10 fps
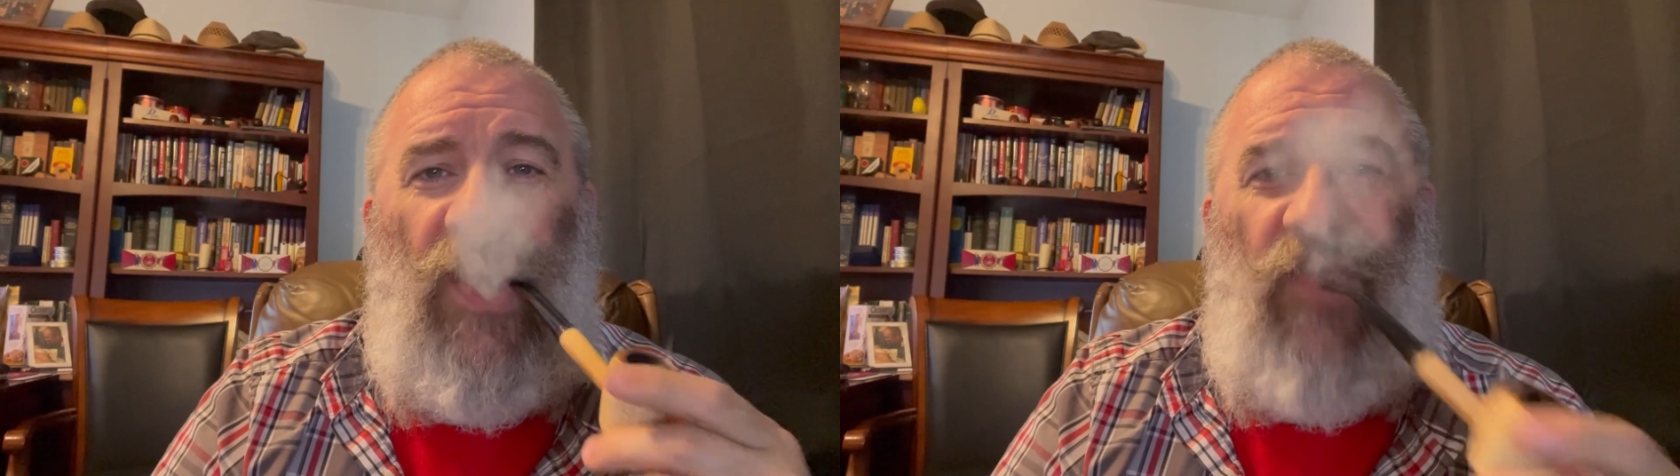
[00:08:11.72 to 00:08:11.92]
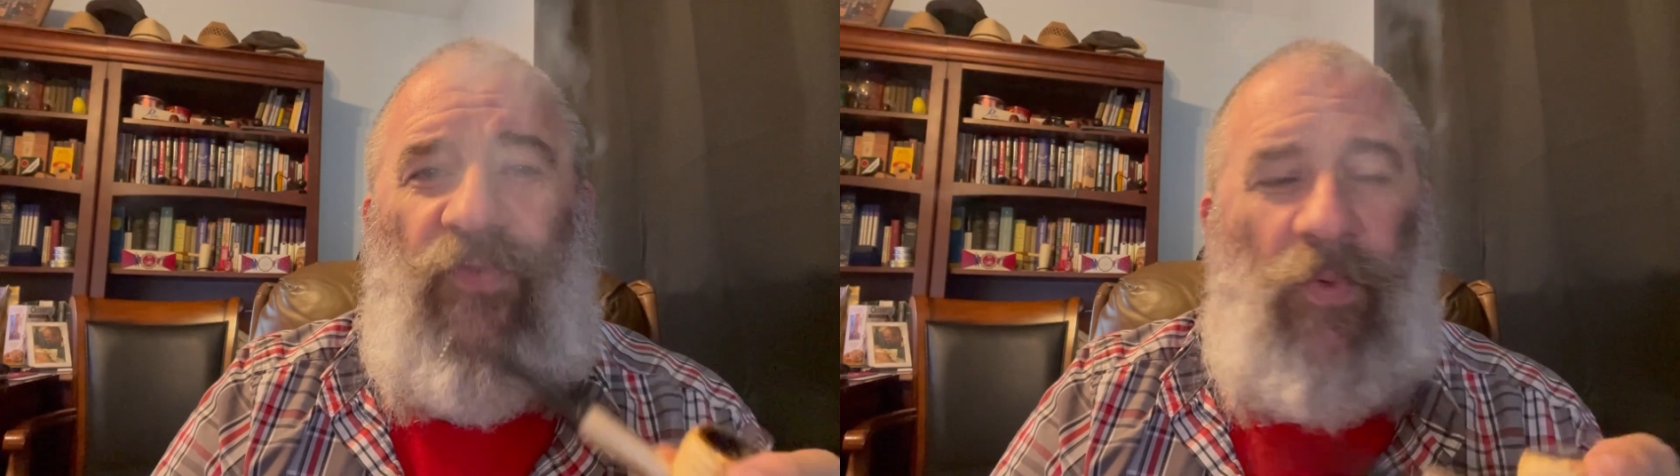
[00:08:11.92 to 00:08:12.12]

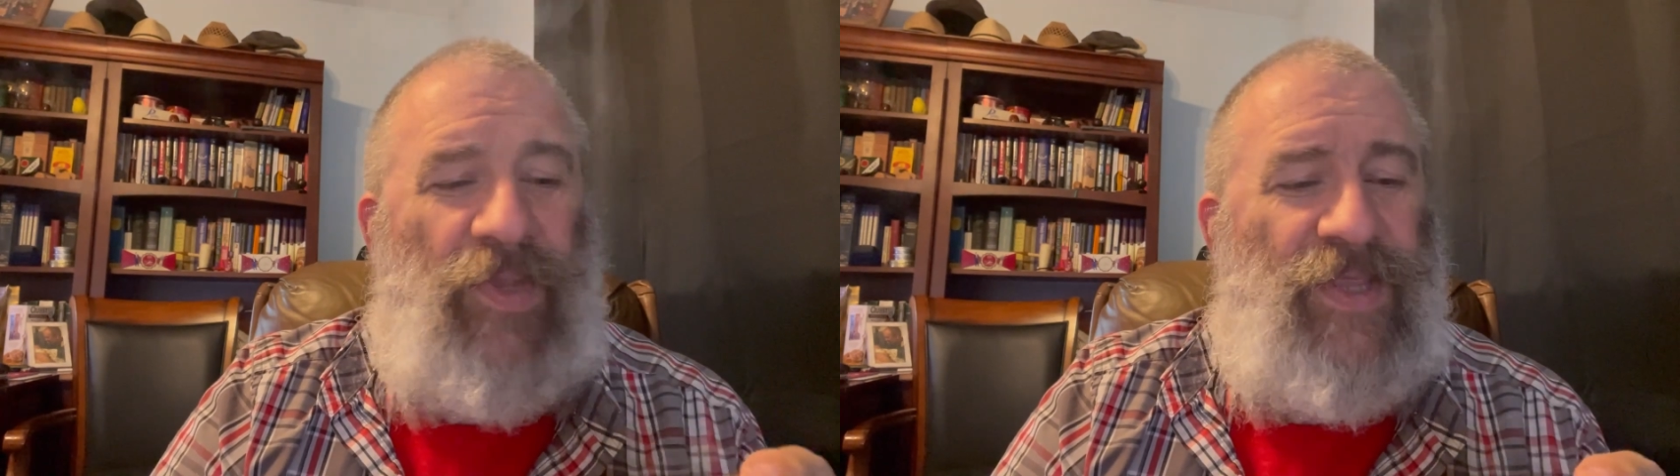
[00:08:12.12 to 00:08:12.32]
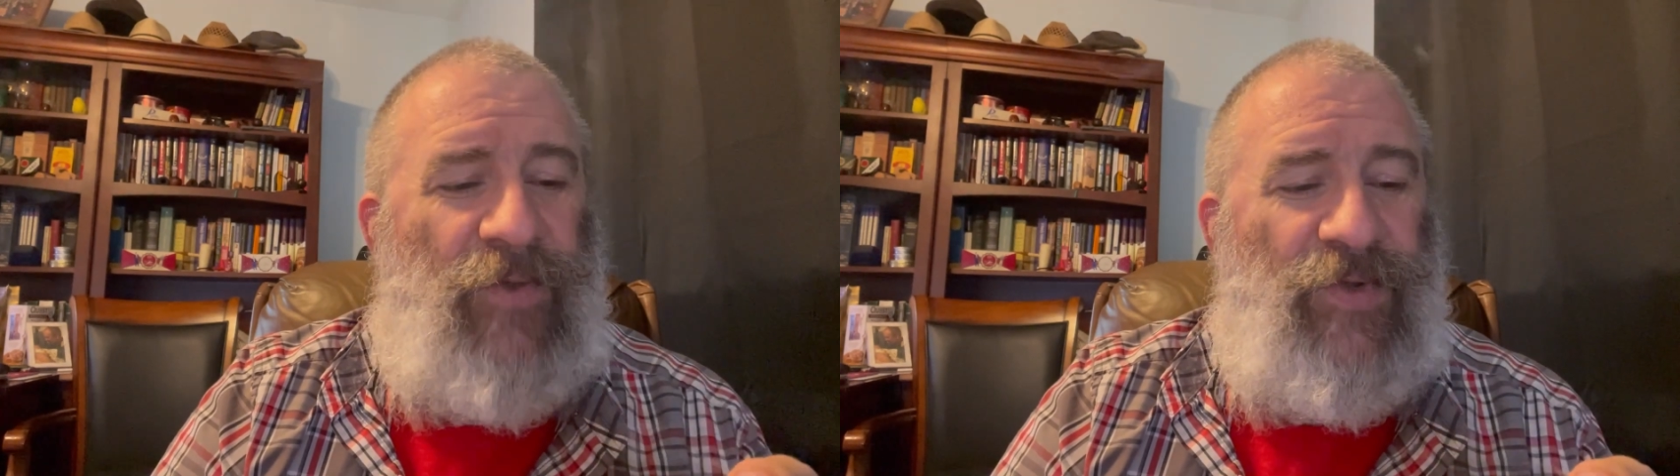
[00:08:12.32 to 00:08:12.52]
for
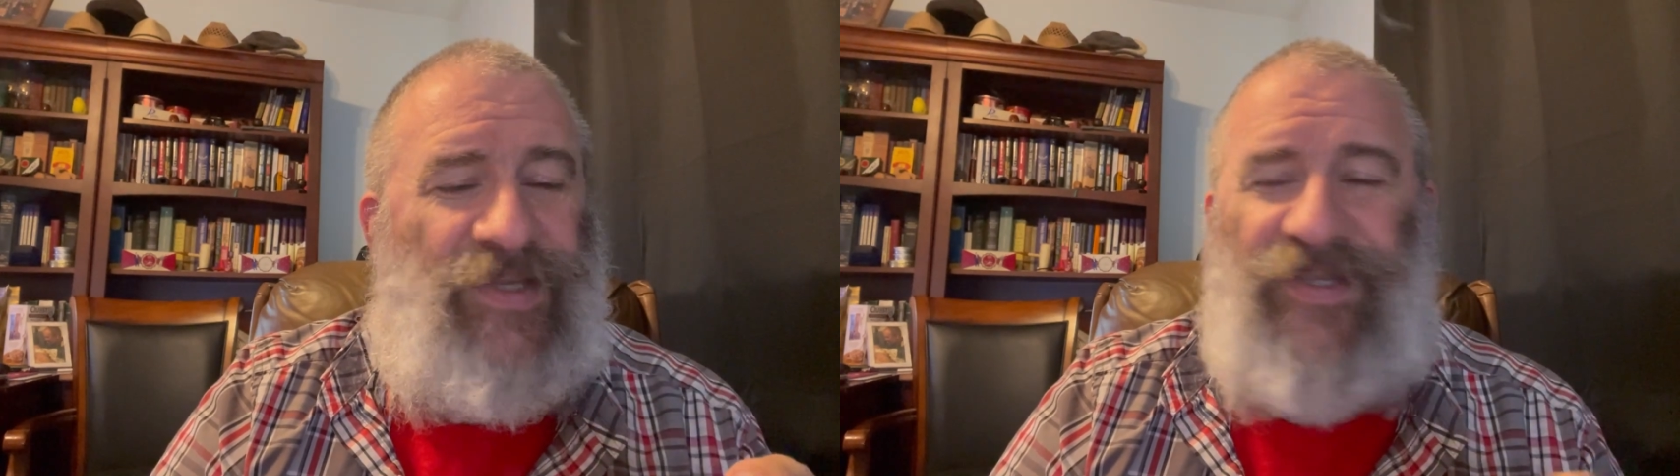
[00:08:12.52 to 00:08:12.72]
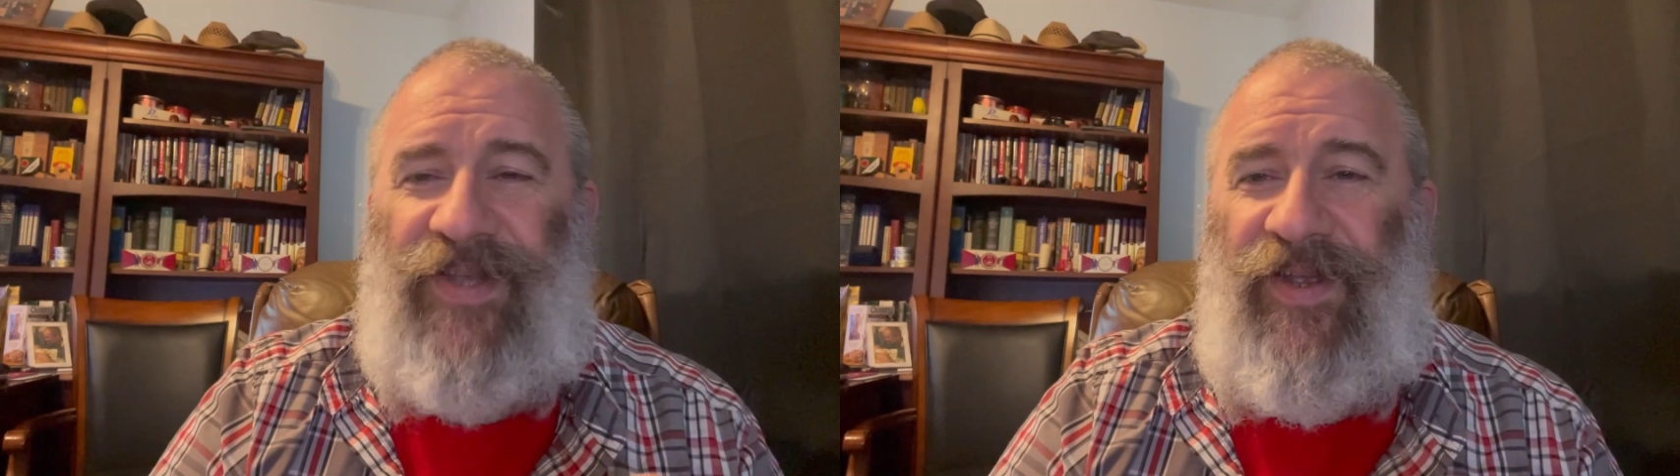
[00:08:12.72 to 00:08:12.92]
what they were
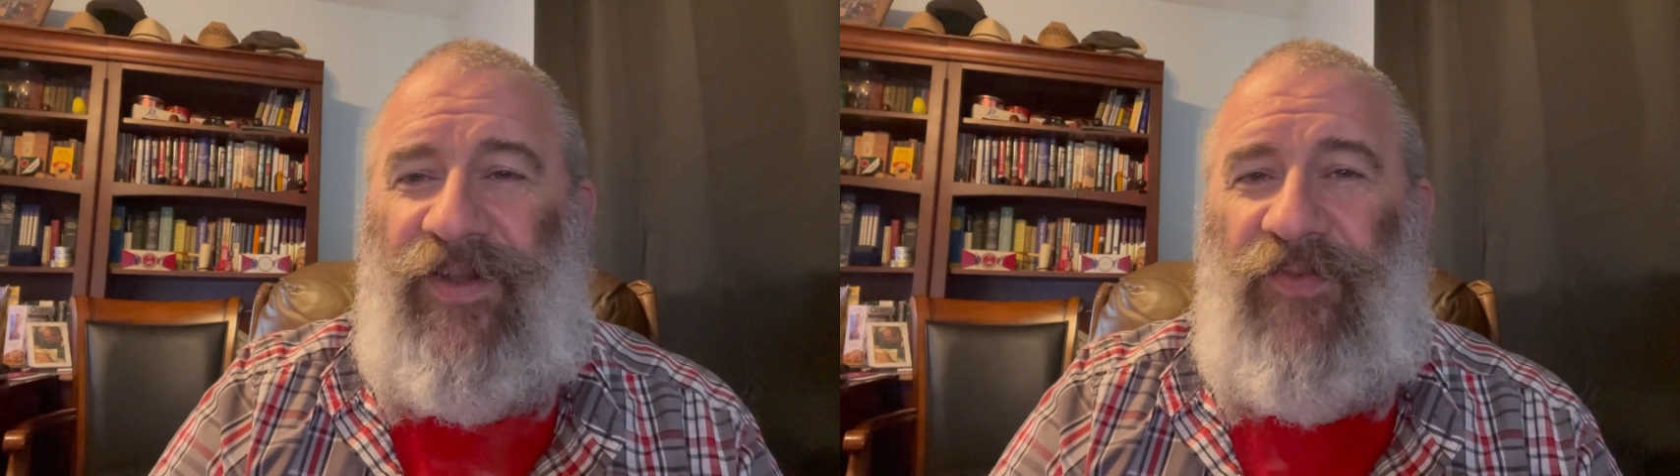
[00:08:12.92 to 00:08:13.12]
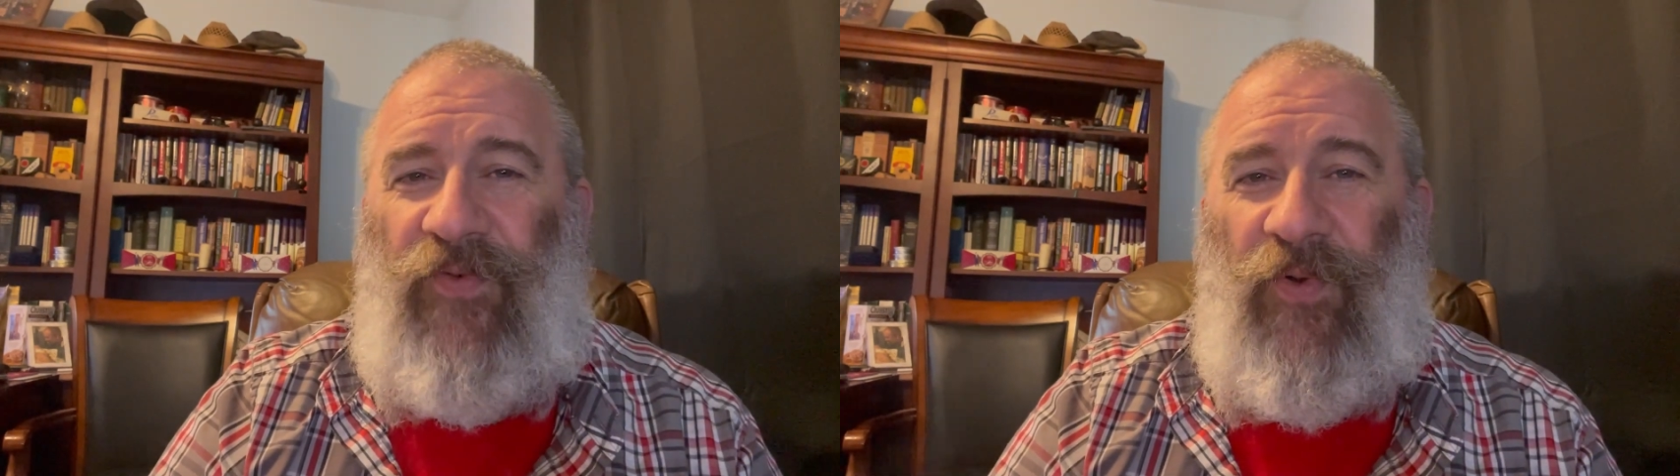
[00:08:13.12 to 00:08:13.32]

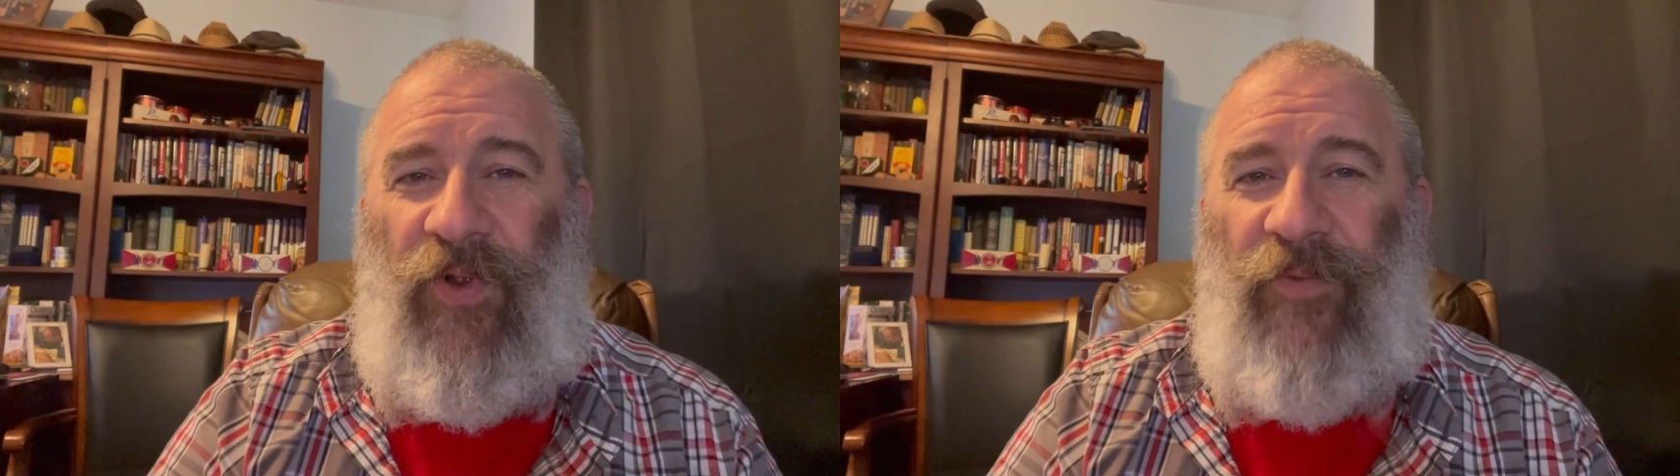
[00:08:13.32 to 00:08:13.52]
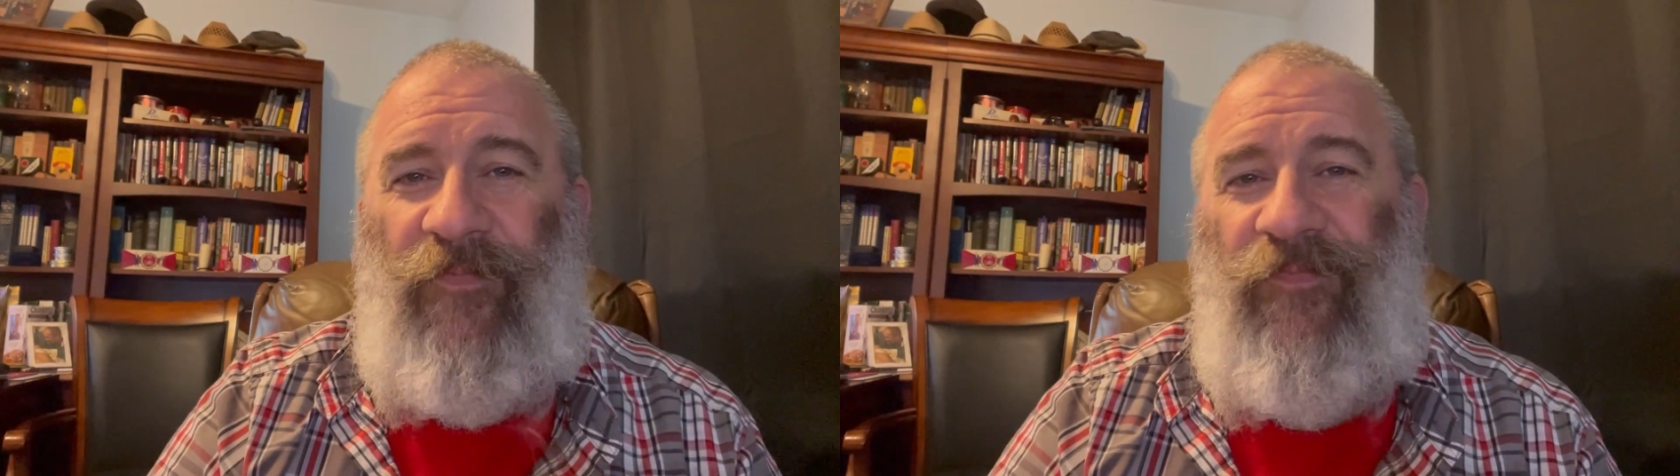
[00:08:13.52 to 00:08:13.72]
designed
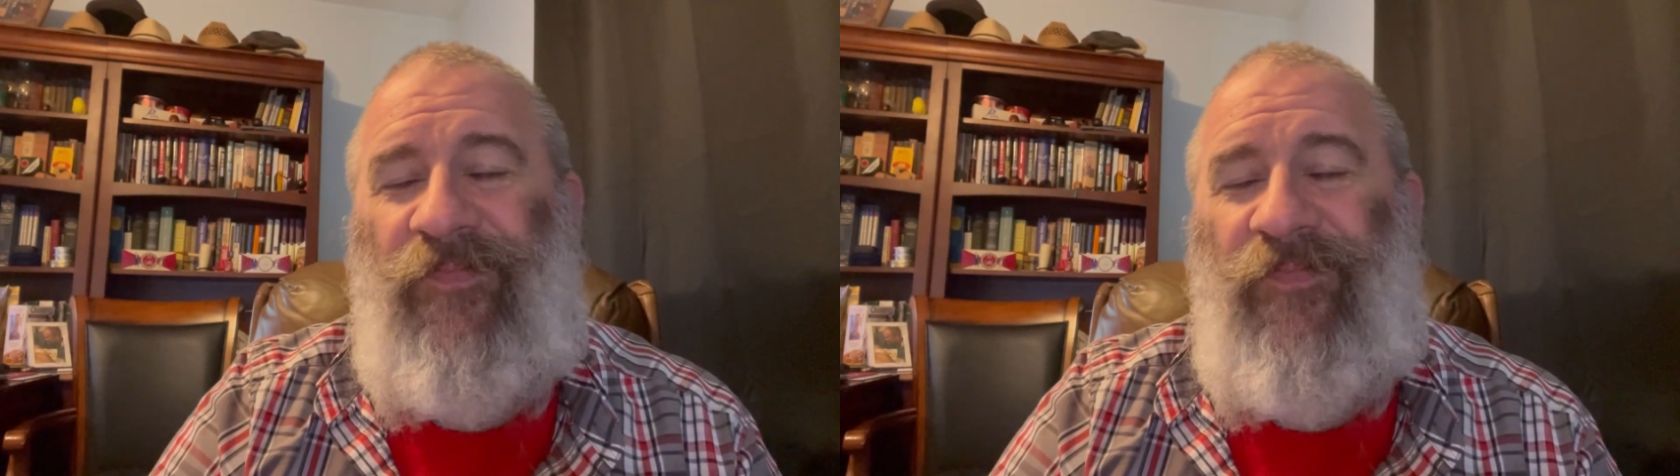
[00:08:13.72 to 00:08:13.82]
for.